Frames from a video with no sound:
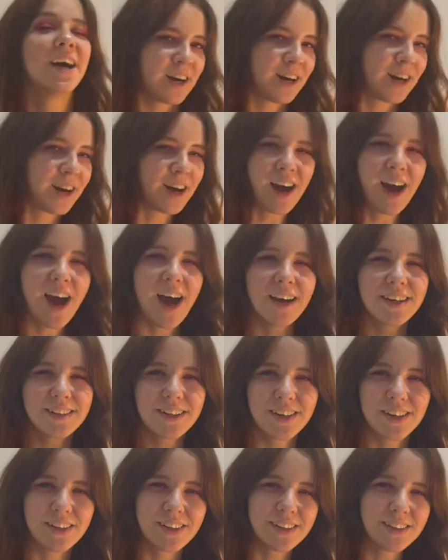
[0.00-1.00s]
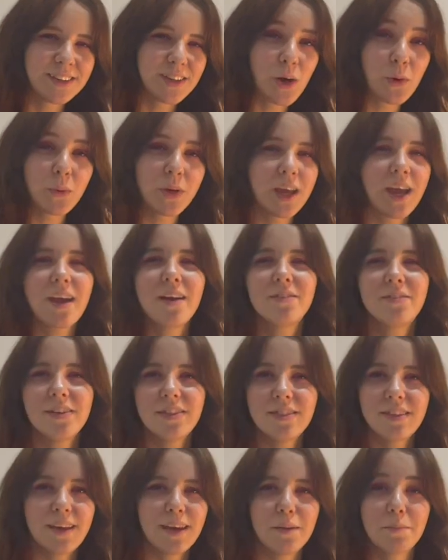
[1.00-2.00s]
hot girl knowing
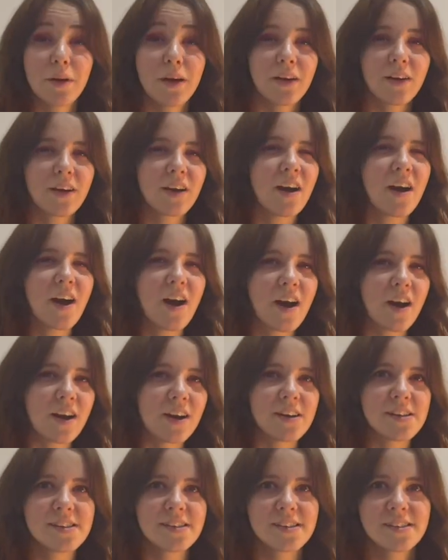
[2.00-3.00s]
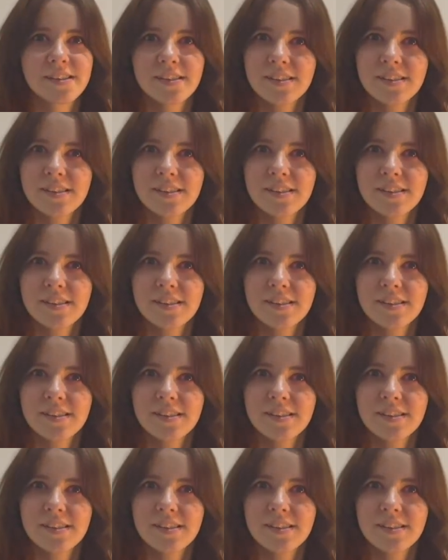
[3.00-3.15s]
everything about cars?